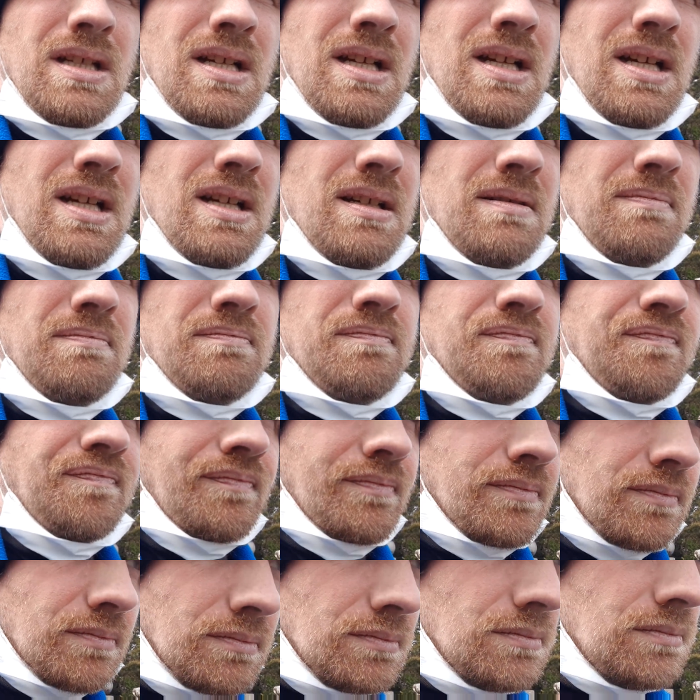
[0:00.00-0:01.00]

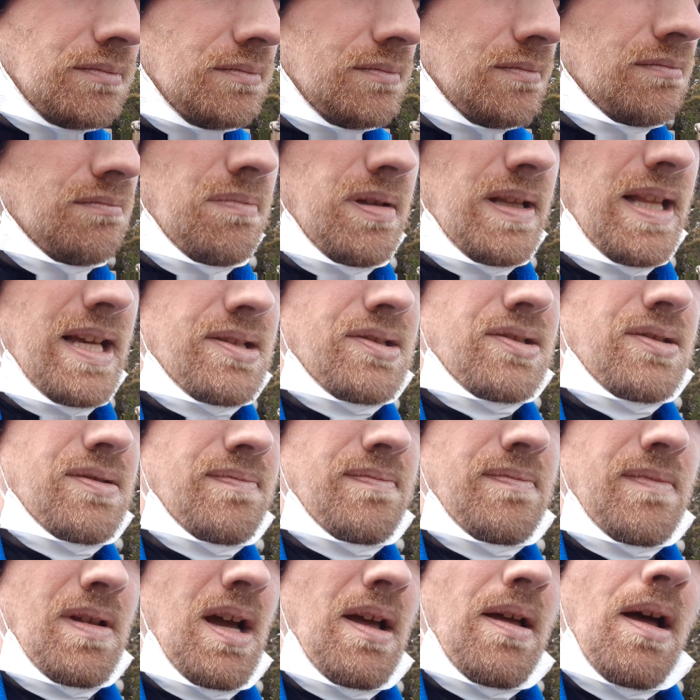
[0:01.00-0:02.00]
But
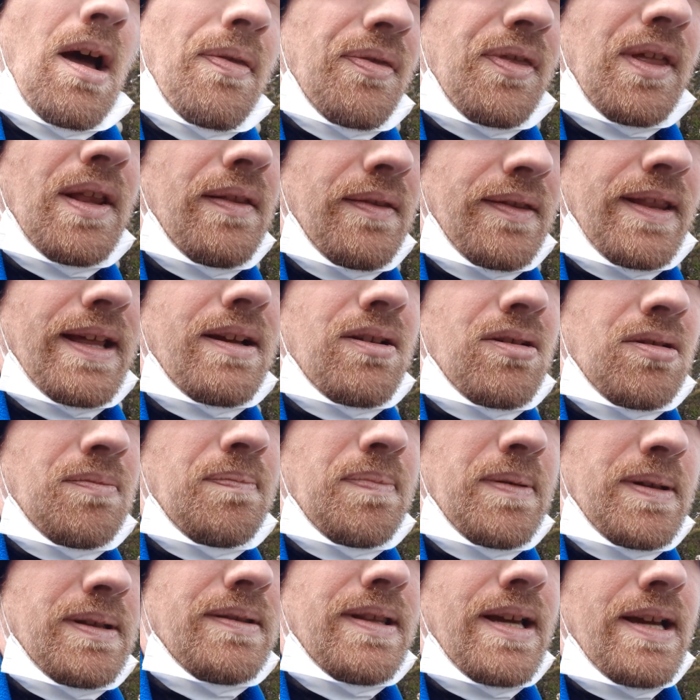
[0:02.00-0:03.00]
I think
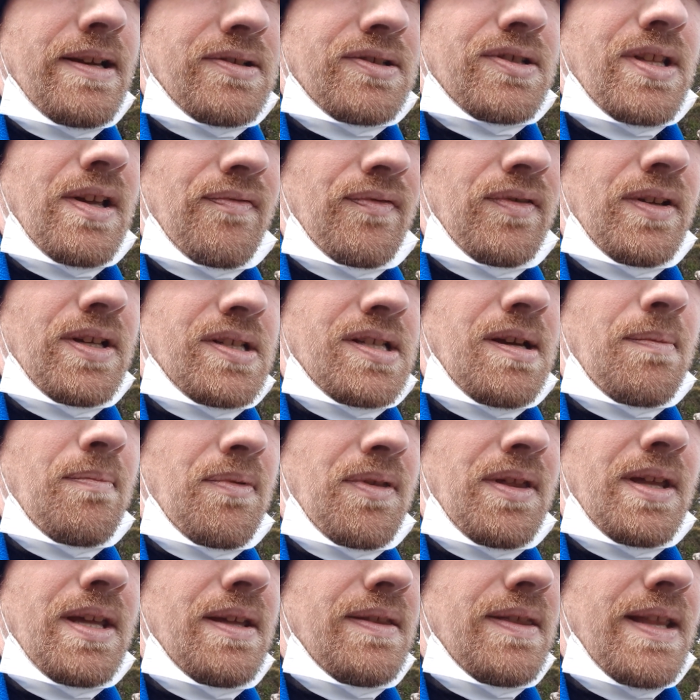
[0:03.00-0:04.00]
there's definitely
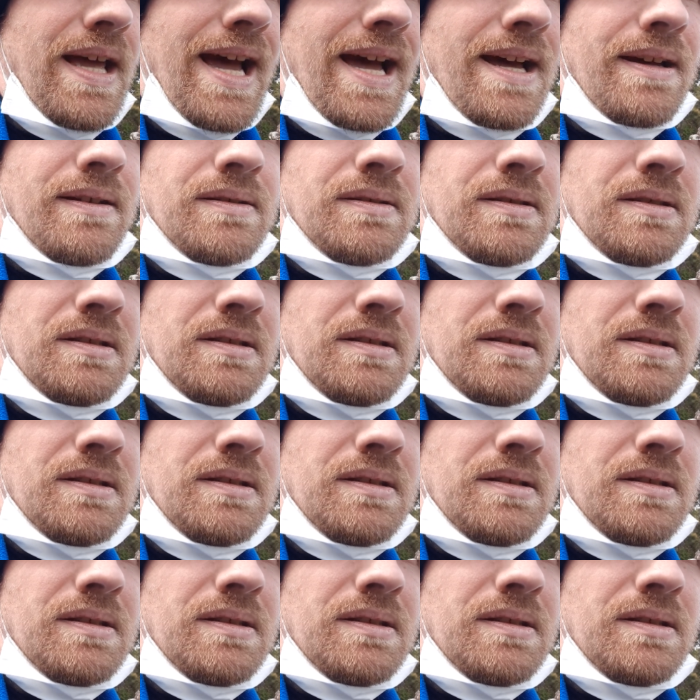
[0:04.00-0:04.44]
something in that.